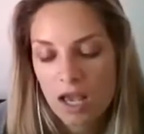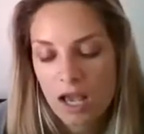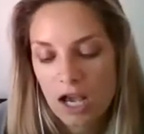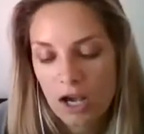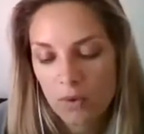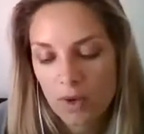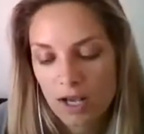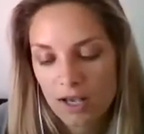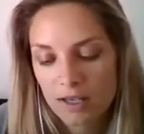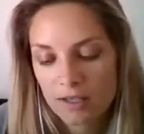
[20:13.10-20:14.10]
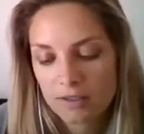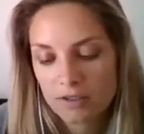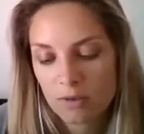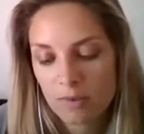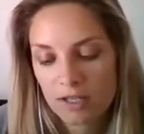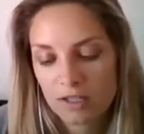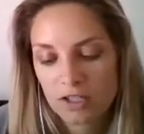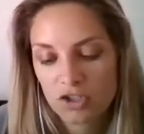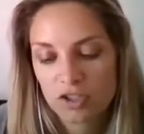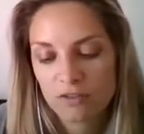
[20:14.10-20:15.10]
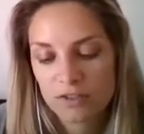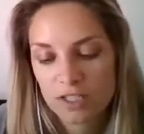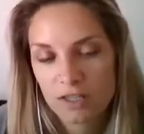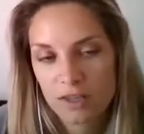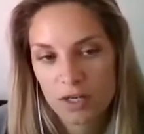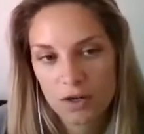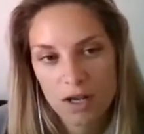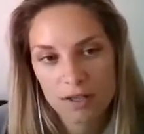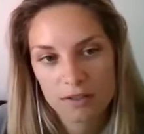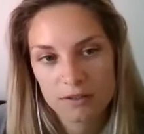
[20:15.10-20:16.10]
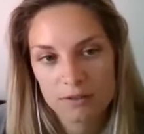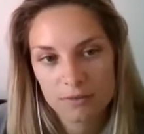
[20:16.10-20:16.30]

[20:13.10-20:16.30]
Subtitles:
how has humanity shifted in their eyes?